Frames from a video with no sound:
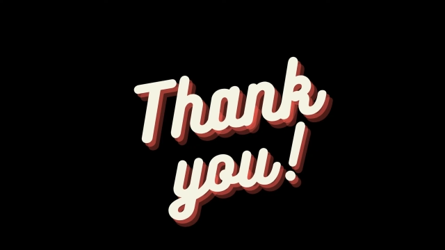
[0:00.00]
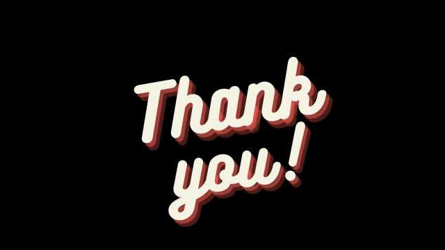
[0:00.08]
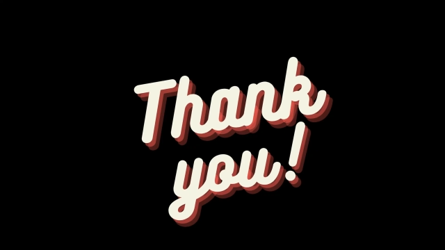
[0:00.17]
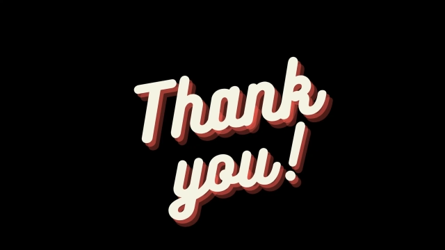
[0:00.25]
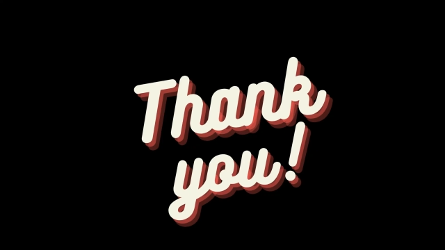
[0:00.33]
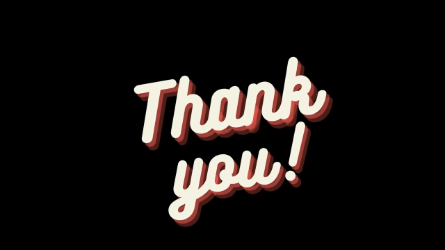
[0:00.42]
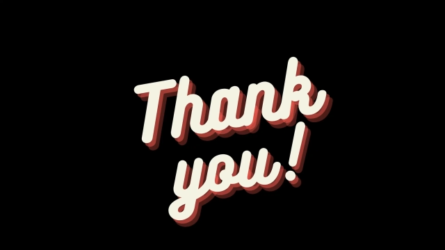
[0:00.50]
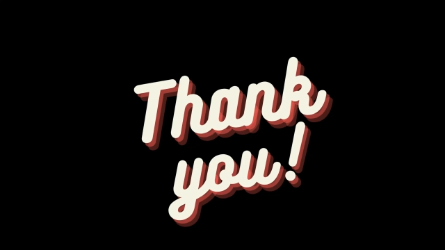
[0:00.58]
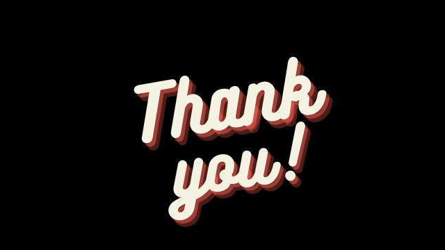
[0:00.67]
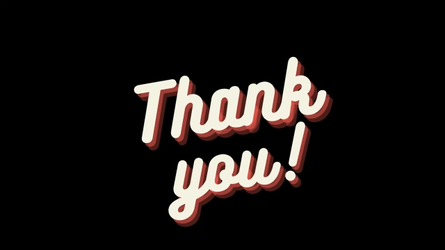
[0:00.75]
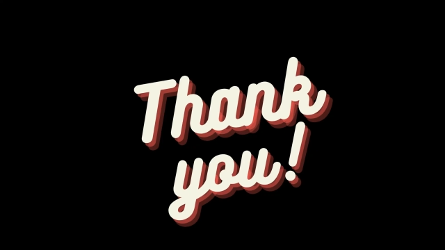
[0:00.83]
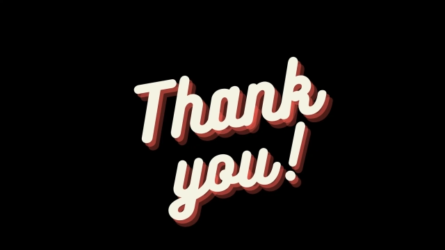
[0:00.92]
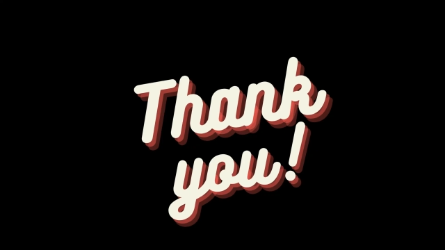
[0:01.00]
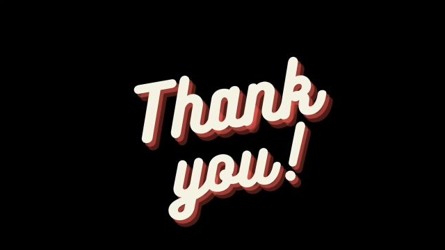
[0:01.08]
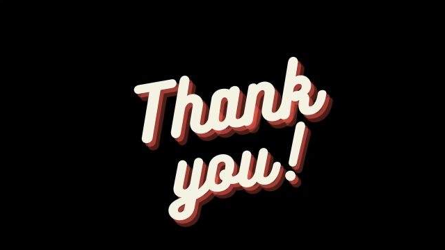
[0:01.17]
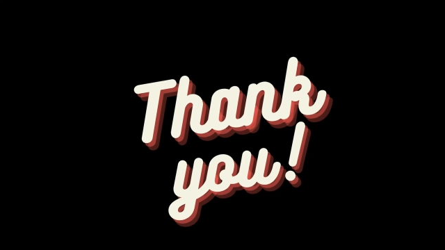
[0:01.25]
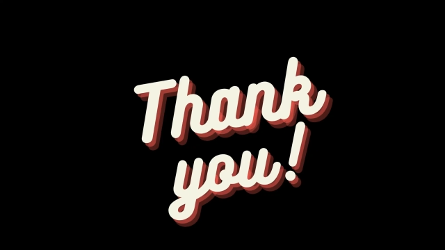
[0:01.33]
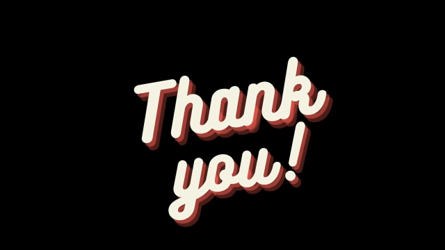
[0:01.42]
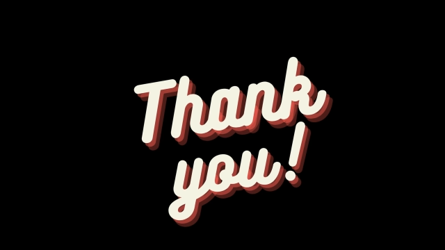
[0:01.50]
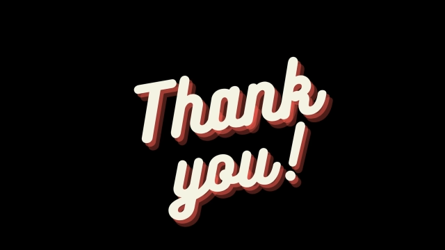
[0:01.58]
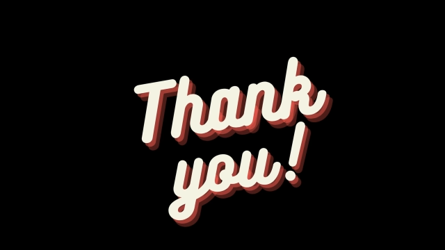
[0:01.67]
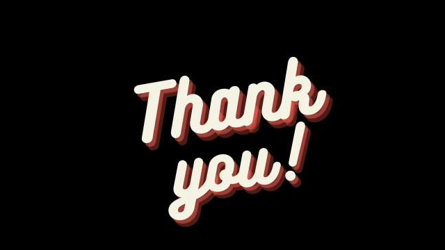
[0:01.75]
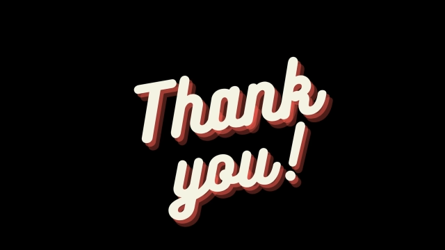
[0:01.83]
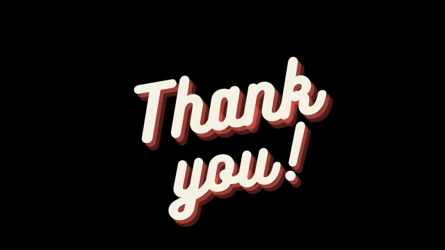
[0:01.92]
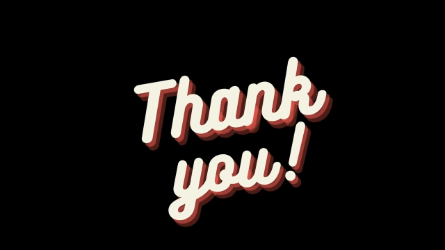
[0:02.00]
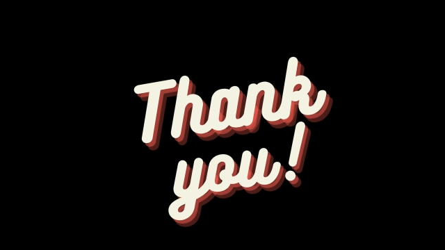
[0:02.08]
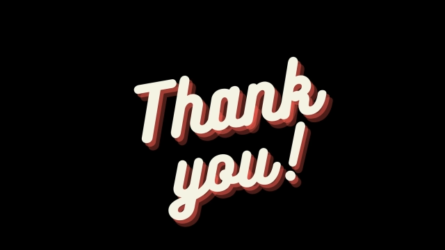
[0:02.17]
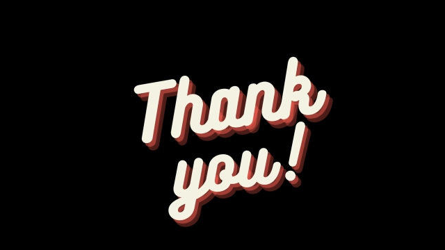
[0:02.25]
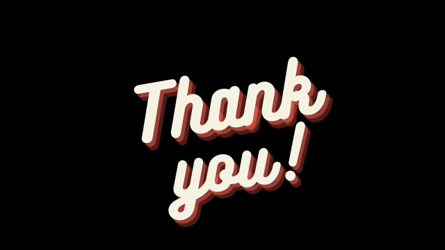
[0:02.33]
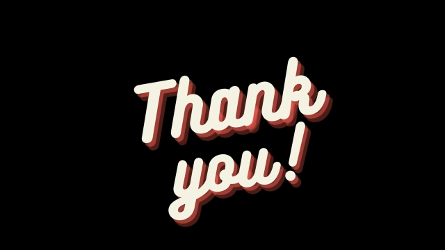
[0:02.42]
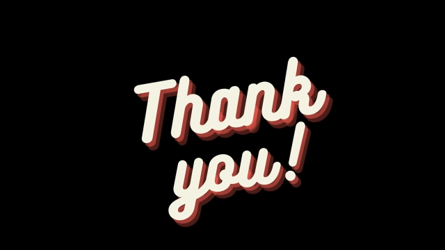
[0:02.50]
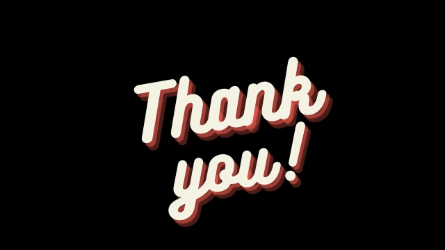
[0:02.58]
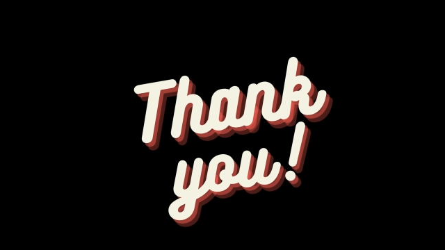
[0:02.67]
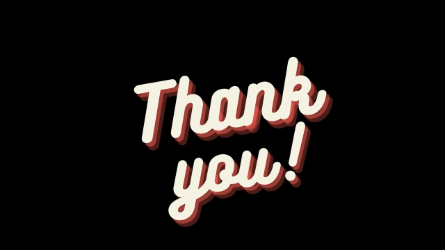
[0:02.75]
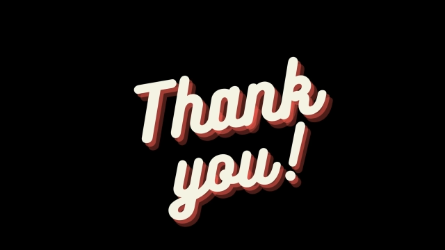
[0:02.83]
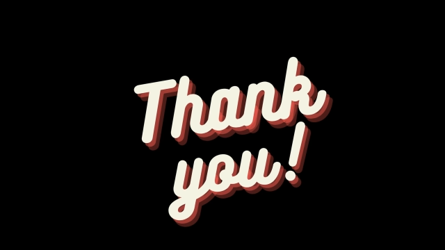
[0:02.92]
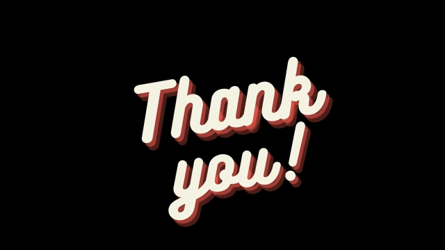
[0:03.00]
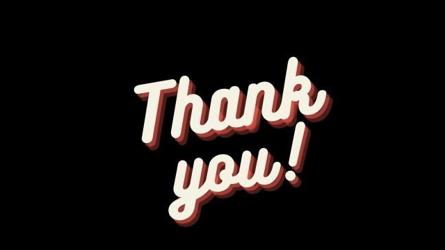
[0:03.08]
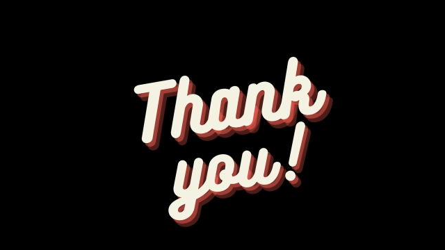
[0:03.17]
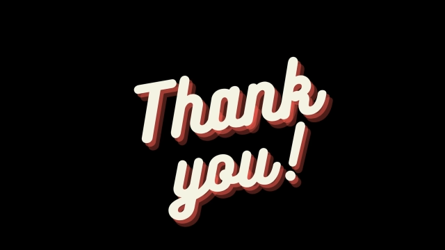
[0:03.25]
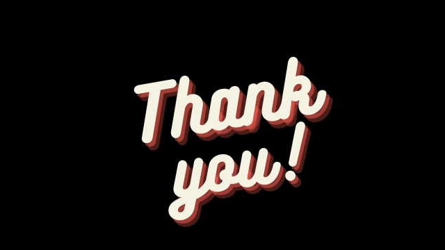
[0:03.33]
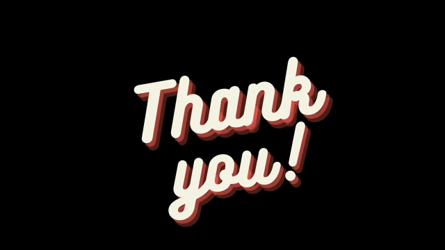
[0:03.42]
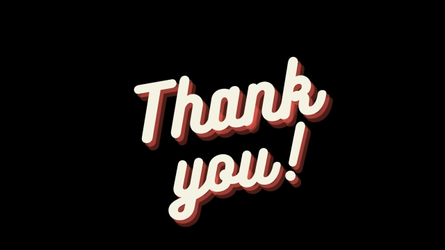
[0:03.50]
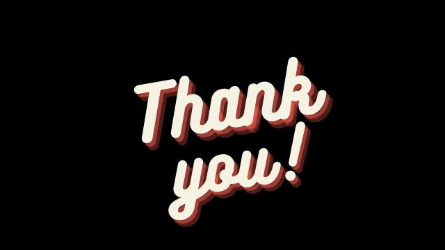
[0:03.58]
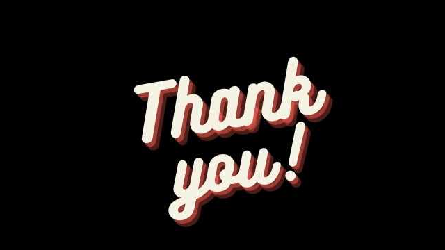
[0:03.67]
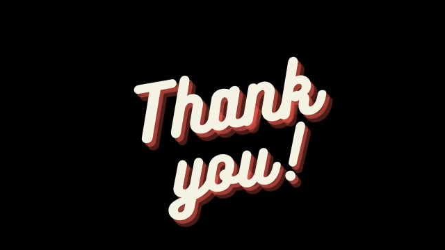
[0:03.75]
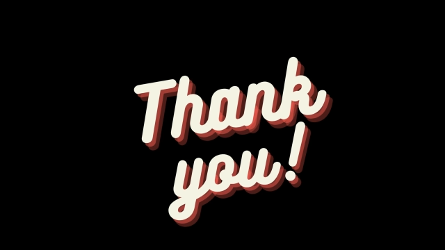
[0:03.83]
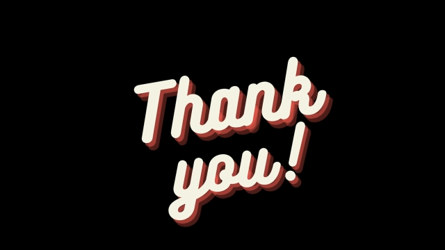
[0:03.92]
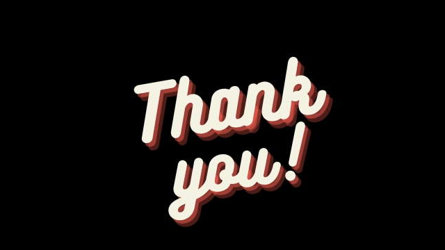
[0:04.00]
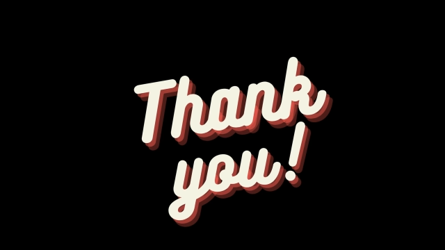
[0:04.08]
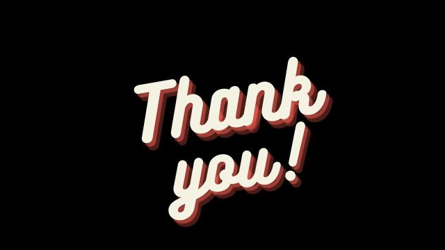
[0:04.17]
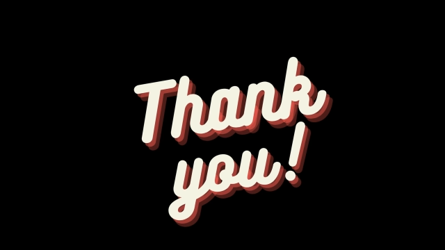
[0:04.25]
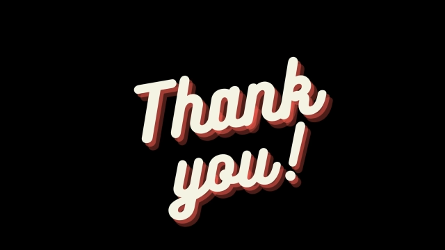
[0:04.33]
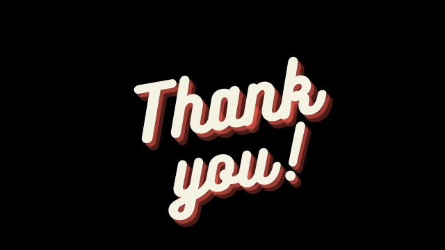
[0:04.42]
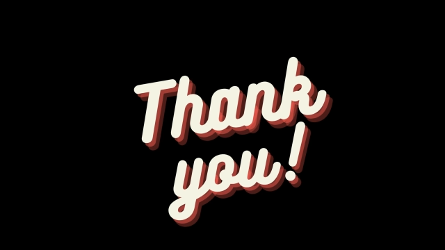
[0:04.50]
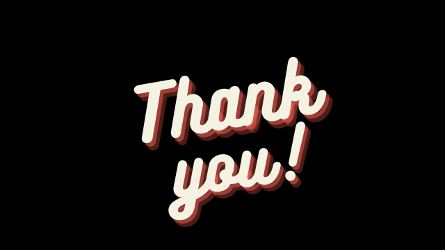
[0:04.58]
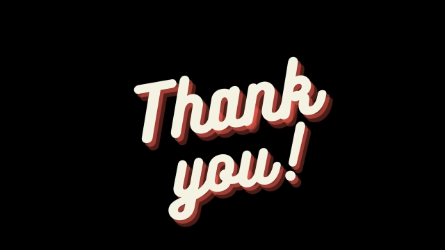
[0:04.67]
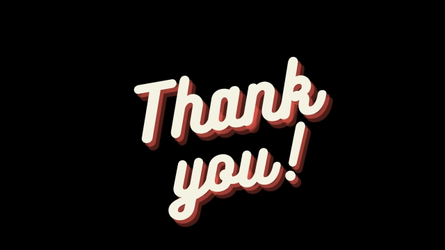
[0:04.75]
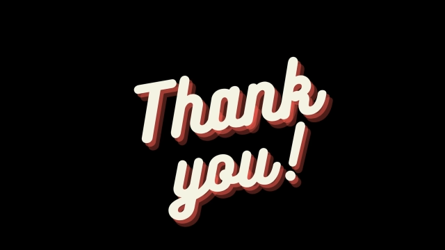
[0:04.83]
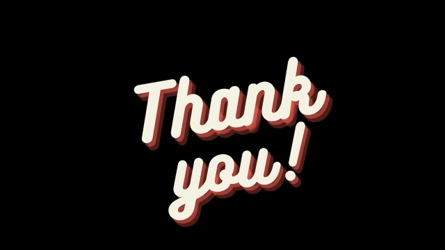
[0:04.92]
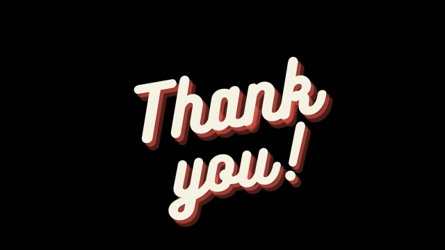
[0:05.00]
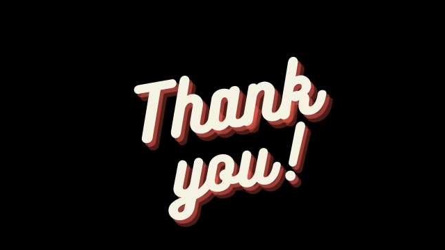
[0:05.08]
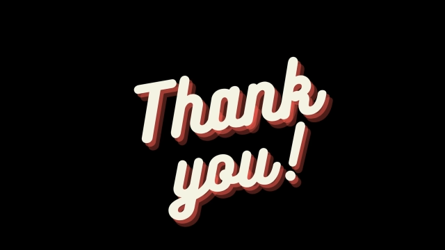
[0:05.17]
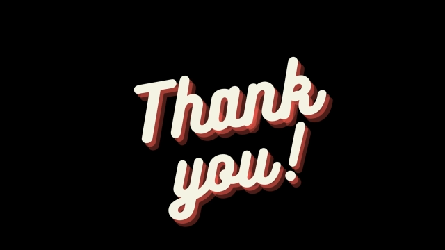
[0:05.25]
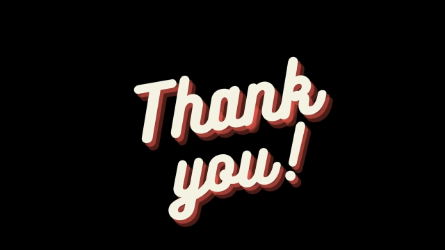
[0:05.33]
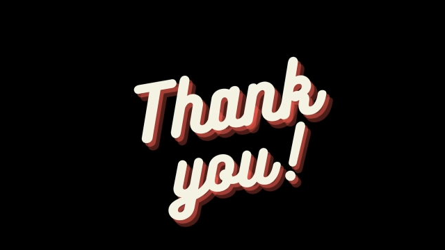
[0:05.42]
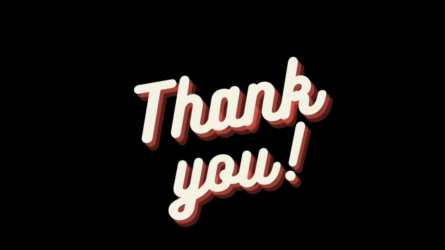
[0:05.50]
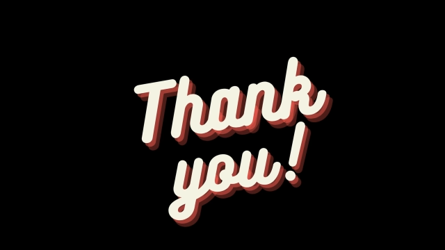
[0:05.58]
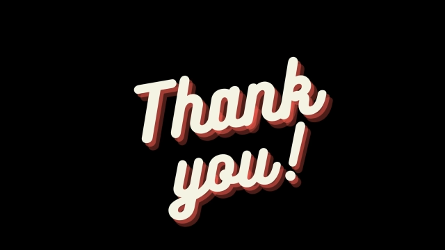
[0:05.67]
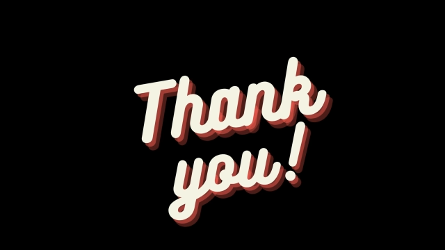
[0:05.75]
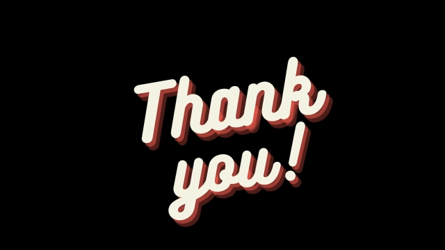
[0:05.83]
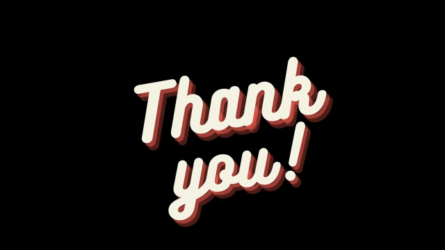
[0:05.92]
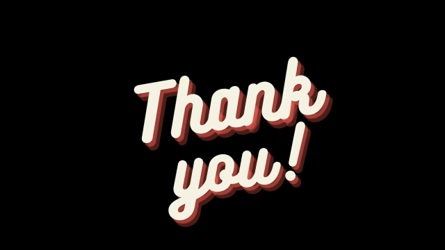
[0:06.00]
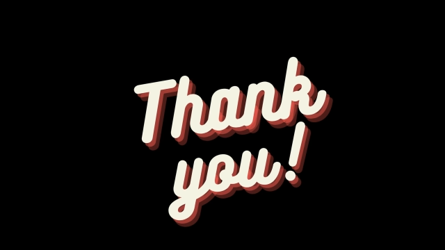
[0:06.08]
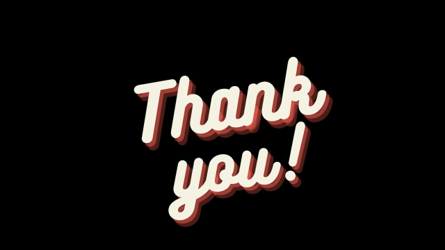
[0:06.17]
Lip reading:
(no speaker visible)